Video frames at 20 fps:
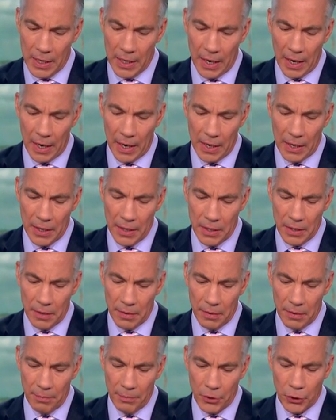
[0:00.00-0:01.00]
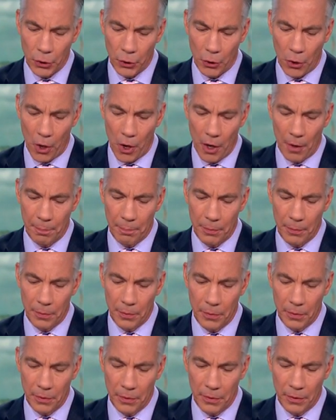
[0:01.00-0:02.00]
Mr.
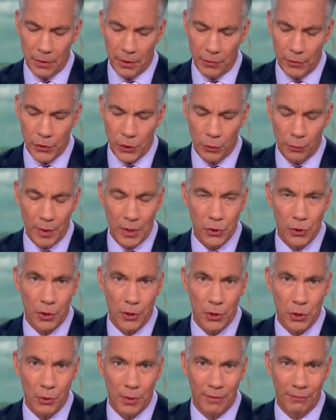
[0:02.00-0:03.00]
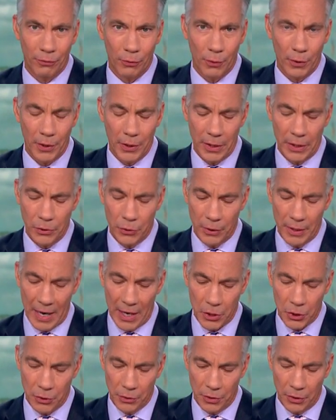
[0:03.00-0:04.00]
Karp, there is a researcher at Florida
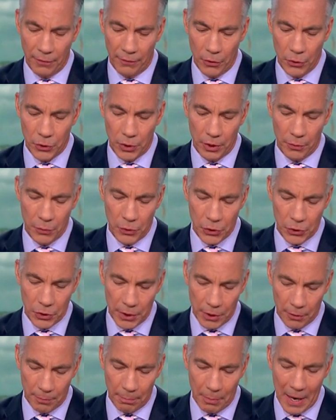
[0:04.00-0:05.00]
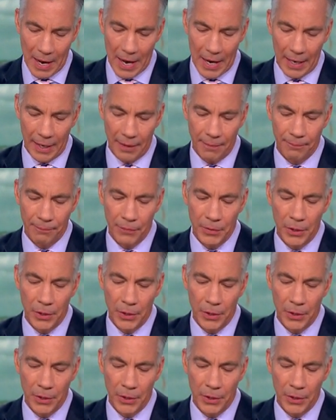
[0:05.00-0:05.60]
International University, which is nearby,